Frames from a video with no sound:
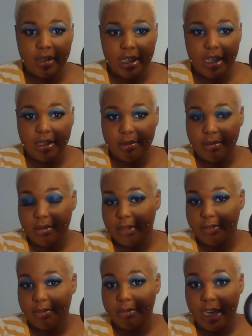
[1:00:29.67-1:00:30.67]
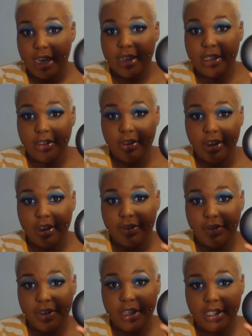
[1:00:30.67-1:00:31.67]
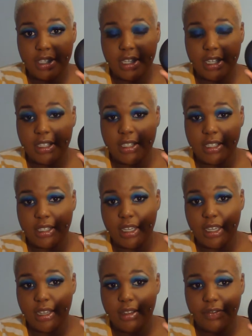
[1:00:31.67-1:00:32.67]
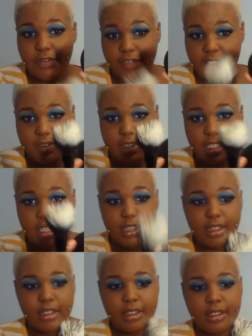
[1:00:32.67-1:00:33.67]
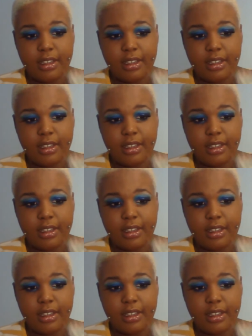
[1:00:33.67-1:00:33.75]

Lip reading: It's MAC Studio Fix NC50